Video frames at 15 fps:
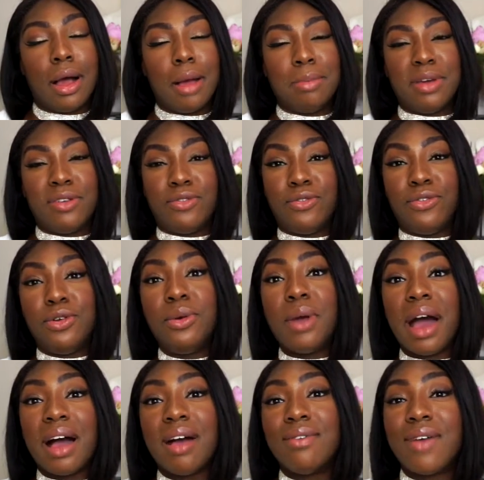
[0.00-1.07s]
if you
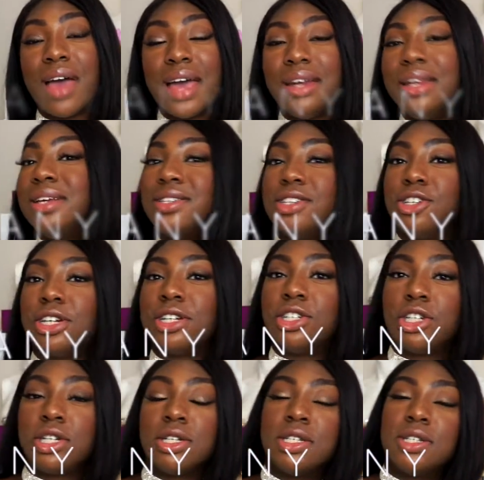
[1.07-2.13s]
have any
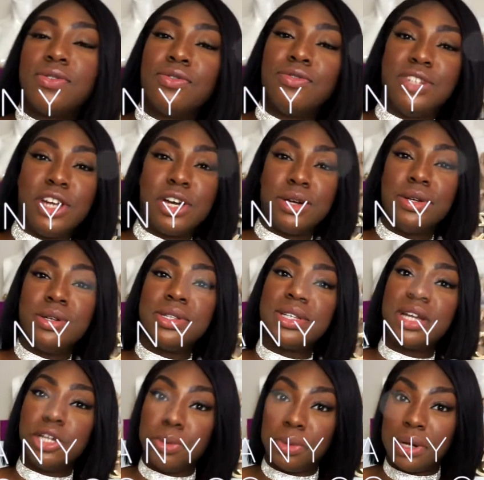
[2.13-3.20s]
suggestions for videos
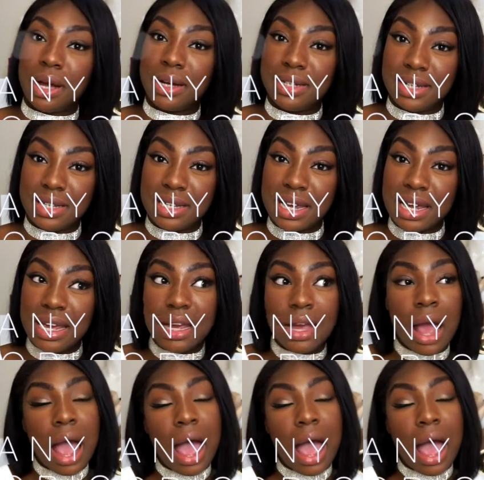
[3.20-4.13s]
that you would like to see,